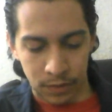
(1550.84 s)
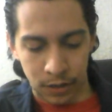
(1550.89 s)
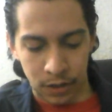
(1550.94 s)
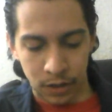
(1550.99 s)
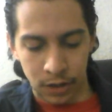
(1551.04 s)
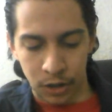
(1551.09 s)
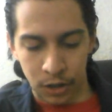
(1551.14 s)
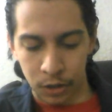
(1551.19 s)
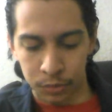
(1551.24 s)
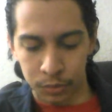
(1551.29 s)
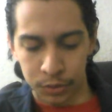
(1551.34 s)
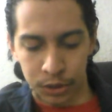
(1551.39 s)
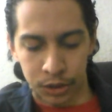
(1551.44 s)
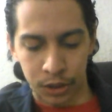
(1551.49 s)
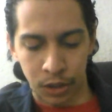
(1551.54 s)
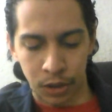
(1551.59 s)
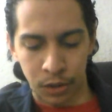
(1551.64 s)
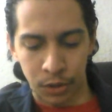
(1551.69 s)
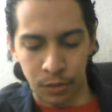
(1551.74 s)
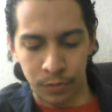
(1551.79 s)
You know,
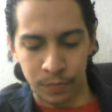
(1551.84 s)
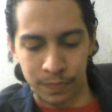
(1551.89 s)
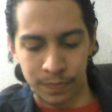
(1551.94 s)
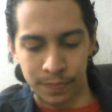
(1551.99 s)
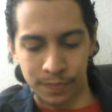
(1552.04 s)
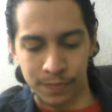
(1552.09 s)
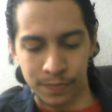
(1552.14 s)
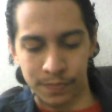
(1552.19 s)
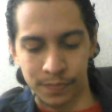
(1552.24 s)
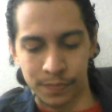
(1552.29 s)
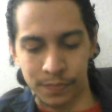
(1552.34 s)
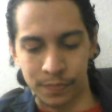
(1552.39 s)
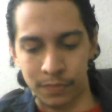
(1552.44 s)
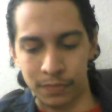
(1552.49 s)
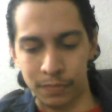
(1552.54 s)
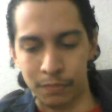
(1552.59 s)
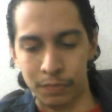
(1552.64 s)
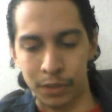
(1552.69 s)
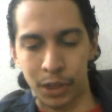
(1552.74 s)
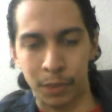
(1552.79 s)
so,
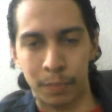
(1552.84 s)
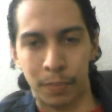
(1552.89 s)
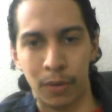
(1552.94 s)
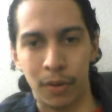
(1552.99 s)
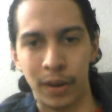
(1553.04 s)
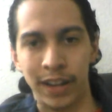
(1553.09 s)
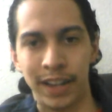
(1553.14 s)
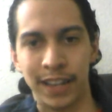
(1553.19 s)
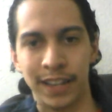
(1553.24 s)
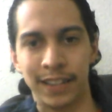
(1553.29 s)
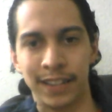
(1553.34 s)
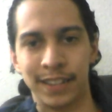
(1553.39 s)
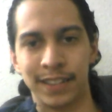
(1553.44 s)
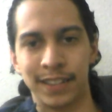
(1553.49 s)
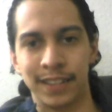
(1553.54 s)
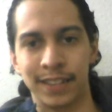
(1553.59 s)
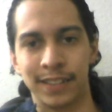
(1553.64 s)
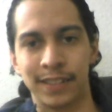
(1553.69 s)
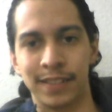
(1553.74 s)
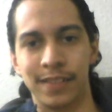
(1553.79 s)
but the point
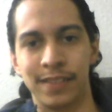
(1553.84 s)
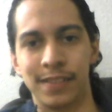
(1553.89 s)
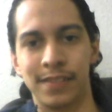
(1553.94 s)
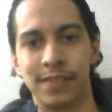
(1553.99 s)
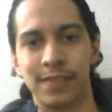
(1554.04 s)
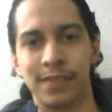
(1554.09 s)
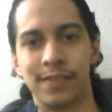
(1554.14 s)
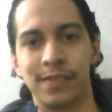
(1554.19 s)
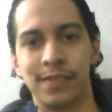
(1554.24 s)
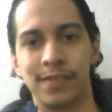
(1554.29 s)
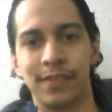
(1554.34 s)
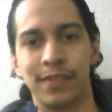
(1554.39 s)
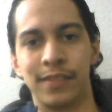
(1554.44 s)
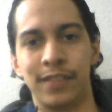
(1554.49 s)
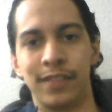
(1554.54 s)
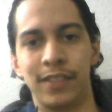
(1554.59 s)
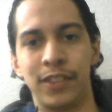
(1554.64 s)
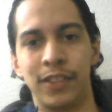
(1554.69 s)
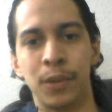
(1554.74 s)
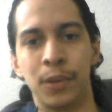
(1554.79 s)
is,
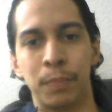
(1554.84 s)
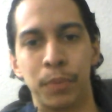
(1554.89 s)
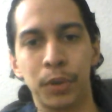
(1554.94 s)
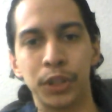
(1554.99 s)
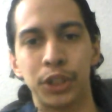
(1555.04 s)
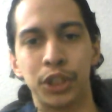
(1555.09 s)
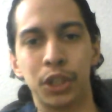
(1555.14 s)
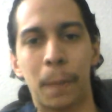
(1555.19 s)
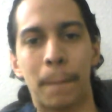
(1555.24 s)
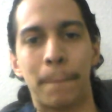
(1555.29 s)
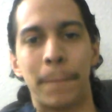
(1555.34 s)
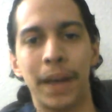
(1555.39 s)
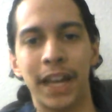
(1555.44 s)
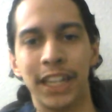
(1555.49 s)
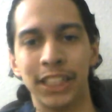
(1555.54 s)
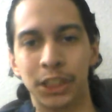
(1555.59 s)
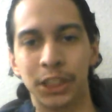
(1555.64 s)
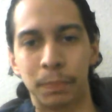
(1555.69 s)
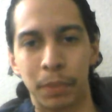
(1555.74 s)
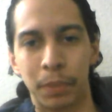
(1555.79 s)
you put your
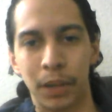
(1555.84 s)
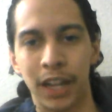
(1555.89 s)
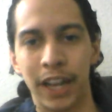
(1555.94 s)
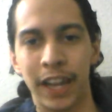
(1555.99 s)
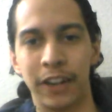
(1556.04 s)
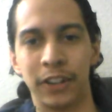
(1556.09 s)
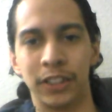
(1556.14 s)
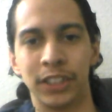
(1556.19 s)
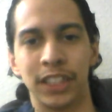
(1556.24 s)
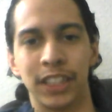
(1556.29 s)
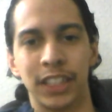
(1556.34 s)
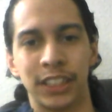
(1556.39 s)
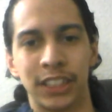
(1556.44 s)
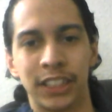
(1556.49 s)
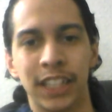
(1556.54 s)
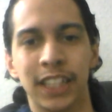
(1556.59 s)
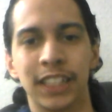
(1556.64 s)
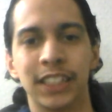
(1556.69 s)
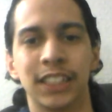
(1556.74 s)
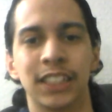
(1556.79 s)
best players in a
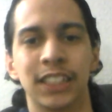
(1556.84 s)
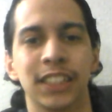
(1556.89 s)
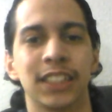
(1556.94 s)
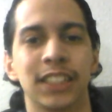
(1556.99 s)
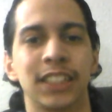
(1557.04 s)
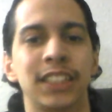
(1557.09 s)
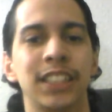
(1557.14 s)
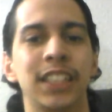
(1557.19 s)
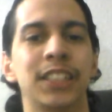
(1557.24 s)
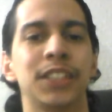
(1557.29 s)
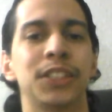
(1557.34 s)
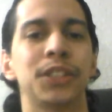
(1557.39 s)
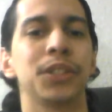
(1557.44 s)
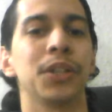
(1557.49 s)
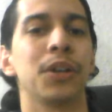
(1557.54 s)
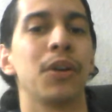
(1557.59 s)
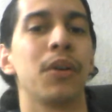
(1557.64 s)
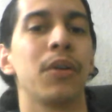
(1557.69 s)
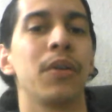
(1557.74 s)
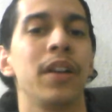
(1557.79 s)
chance to succeed.
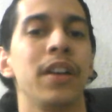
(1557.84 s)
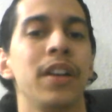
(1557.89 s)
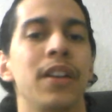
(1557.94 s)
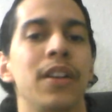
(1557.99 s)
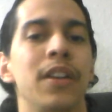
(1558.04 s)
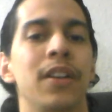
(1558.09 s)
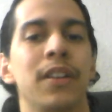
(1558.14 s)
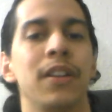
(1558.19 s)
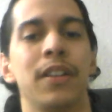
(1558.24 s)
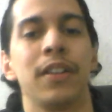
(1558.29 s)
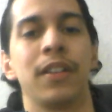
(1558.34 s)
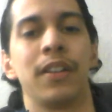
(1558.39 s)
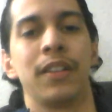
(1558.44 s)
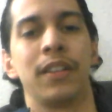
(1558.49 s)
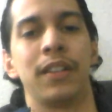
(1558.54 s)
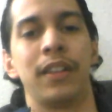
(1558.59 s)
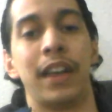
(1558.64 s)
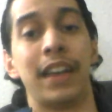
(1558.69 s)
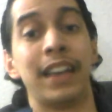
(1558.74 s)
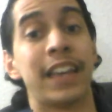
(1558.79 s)
So,
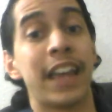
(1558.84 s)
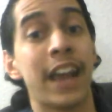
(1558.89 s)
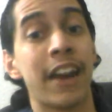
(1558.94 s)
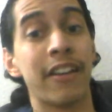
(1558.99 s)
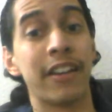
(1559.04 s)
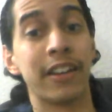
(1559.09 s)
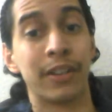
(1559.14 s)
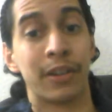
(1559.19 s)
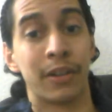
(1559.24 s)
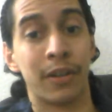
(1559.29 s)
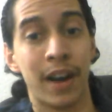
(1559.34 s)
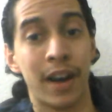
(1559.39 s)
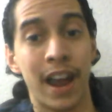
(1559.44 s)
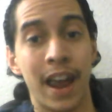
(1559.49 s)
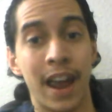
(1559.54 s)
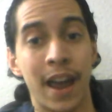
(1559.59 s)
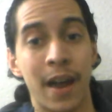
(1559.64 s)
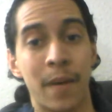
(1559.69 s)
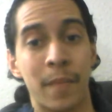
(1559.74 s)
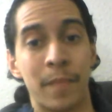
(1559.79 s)
and Garrett
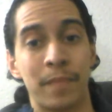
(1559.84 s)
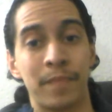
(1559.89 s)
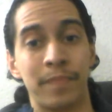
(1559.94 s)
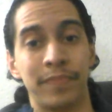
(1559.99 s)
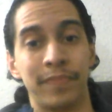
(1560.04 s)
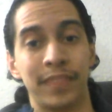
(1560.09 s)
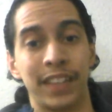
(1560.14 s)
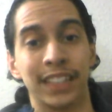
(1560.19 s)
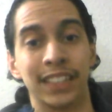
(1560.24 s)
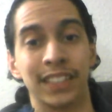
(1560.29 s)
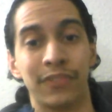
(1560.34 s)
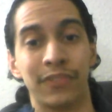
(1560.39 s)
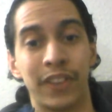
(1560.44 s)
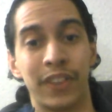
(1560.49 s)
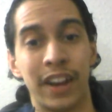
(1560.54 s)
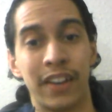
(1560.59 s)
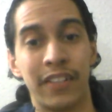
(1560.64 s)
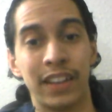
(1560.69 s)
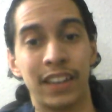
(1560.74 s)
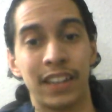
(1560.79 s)
Graham is a
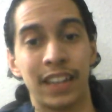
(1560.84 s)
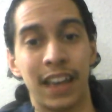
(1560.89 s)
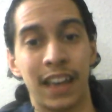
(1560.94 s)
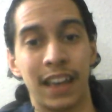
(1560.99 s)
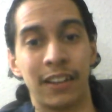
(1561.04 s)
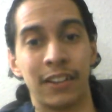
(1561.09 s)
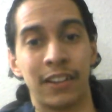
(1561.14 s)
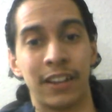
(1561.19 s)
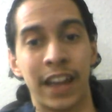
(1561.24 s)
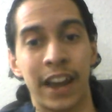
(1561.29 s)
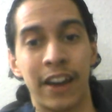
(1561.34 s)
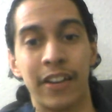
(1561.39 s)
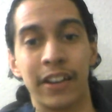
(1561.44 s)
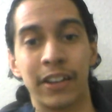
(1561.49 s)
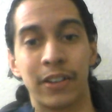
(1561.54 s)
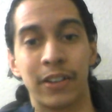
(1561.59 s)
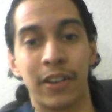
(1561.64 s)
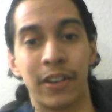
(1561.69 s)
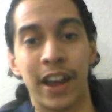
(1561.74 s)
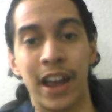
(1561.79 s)
very...
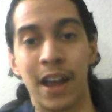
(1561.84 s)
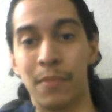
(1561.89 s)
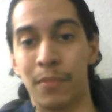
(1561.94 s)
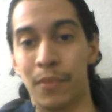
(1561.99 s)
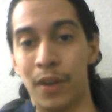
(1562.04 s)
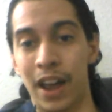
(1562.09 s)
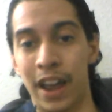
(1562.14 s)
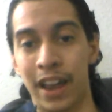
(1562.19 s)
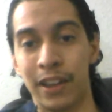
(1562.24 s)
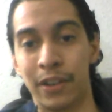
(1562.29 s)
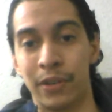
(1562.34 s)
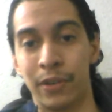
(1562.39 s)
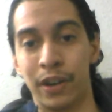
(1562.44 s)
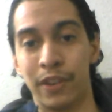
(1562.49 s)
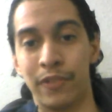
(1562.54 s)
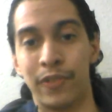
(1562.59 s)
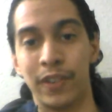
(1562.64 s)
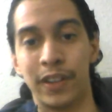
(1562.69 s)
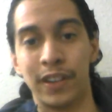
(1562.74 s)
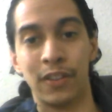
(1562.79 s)
Garrett Graham, Ryan
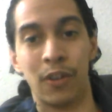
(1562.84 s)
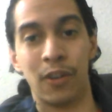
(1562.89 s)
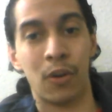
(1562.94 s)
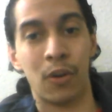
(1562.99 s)
Griffin,